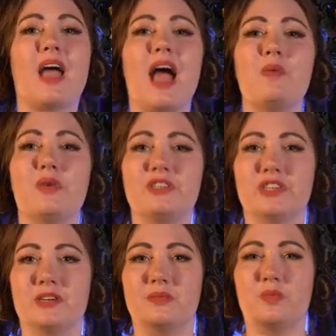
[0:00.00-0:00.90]
I
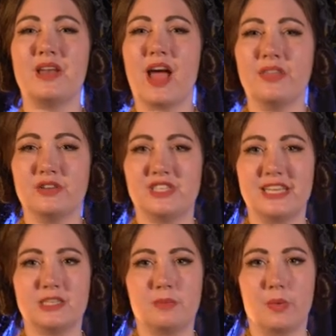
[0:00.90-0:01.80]
wonder what others
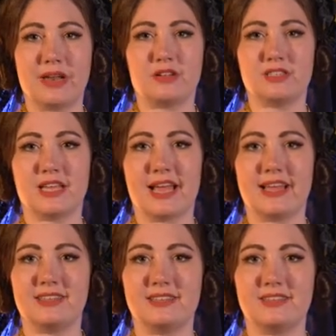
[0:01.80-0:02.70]
see as poetical
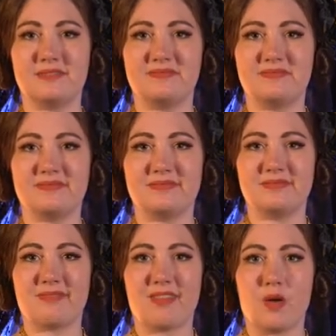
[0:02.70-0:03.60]
science.
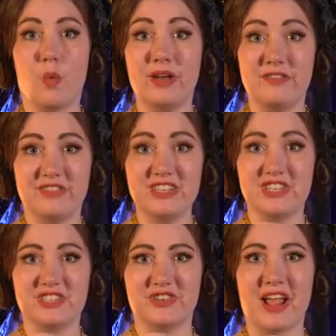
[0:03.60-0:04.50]
What
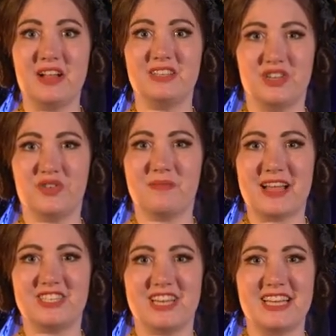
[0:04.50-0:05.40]
inventions are held in your
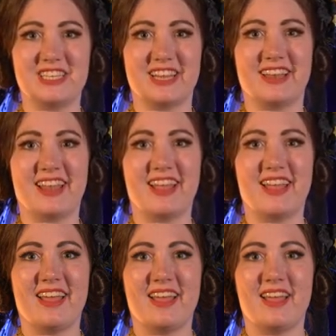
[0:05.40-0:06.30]
imagination?
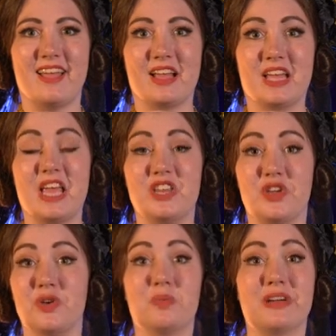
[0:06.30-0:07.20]

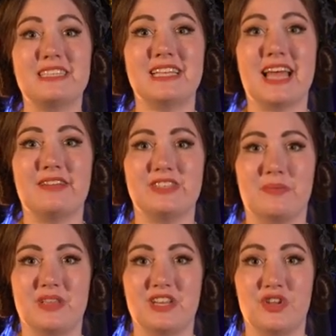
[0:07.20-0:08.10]
Can you bring to life
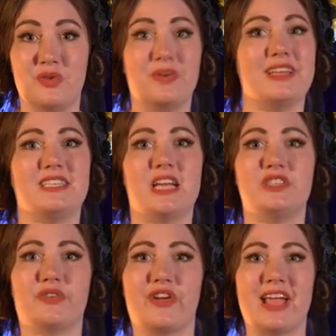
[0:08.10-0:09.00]
something new with a
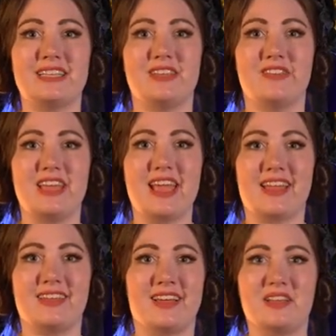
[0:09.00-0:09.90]
touch of creativity
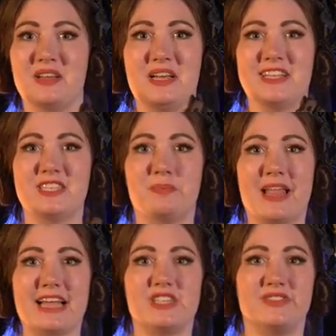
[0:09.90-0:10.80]
and a
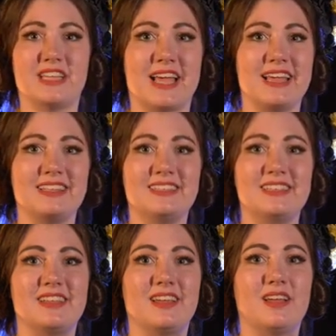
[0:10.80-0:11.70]
splash of science?